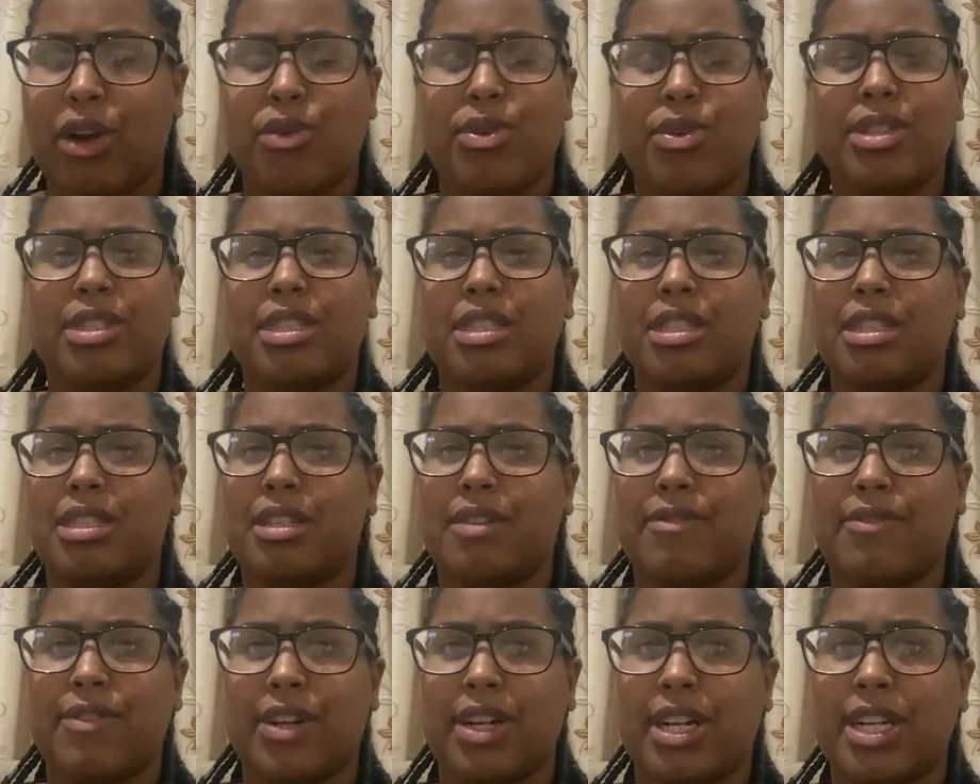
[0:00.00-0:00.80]
going to these
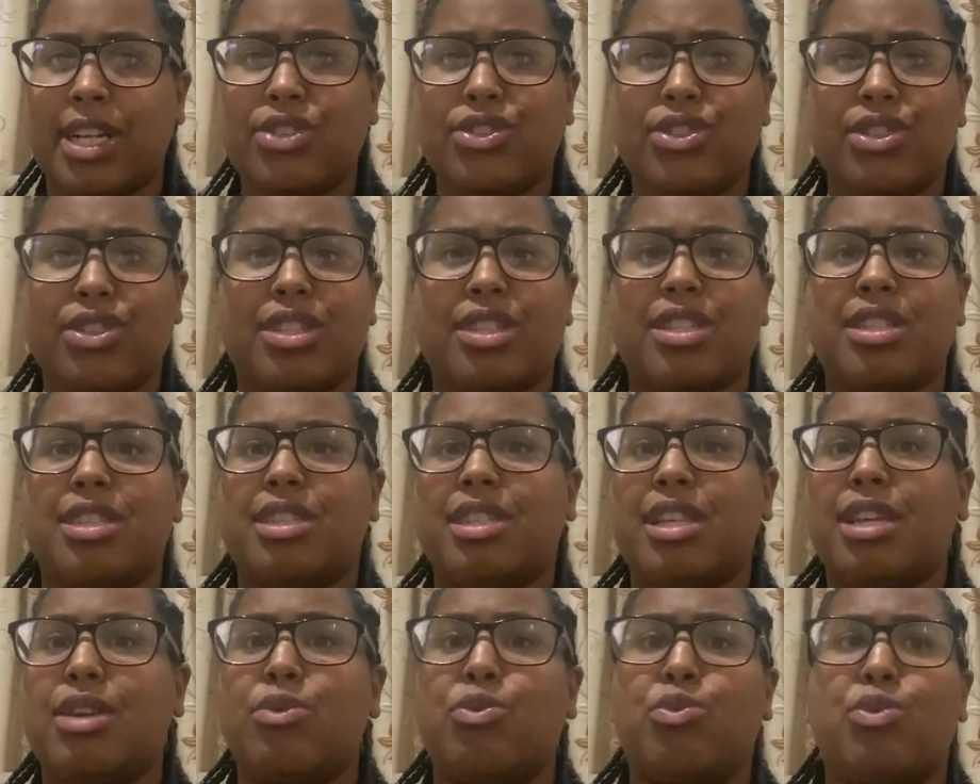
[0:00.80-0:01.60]
different countries to
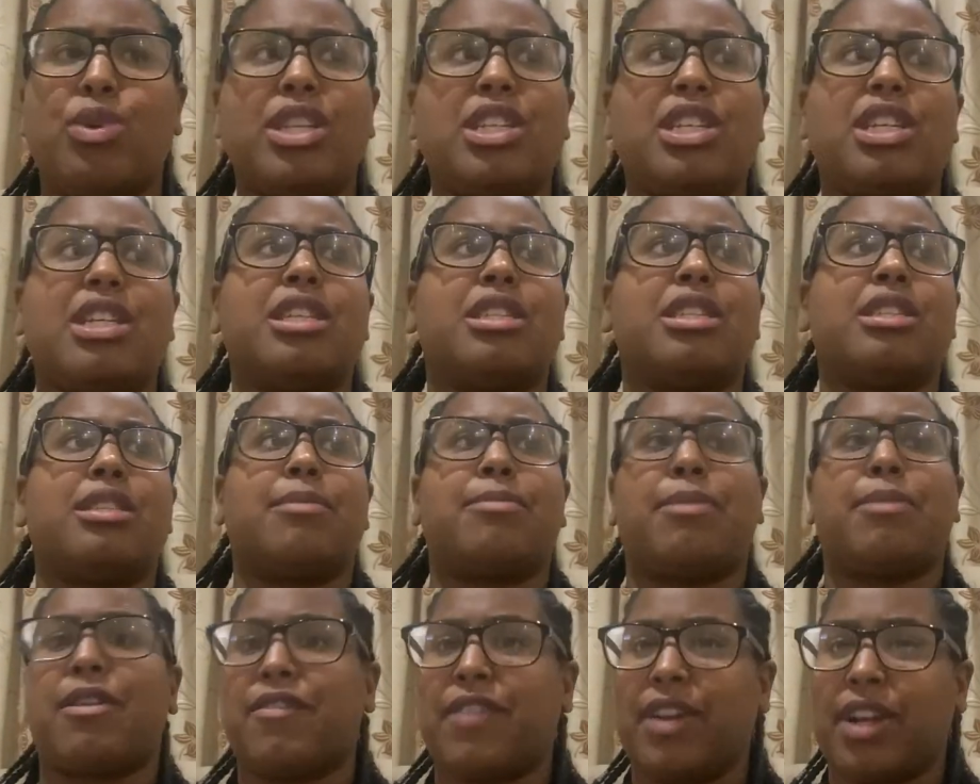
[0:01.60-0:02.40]
see which is the
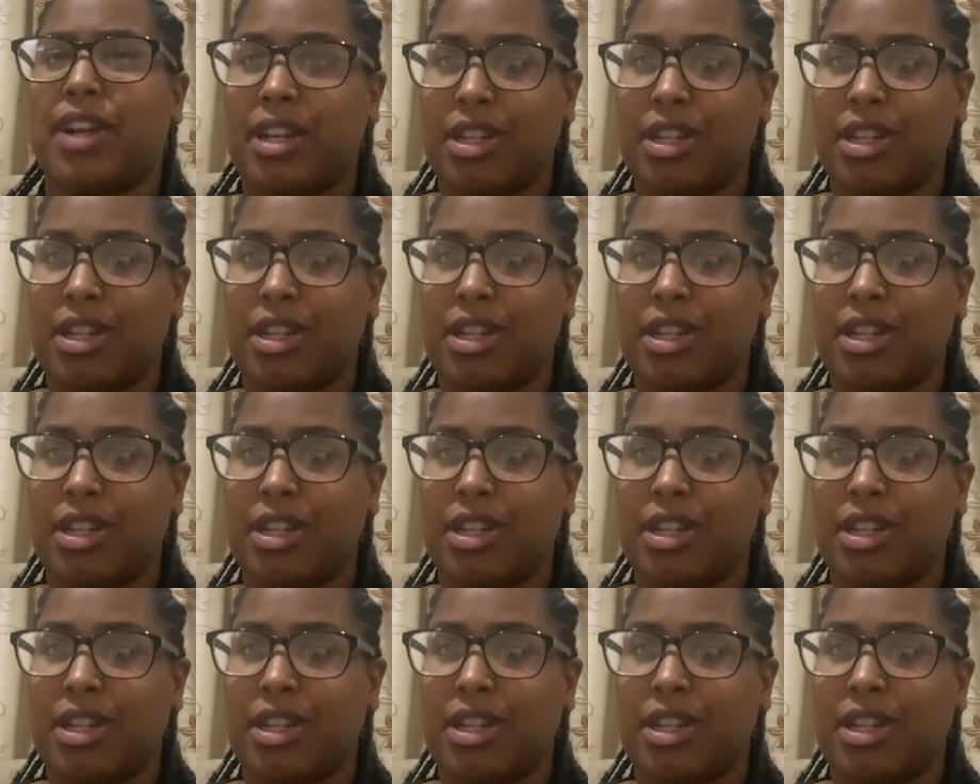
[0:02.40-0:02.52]
perfect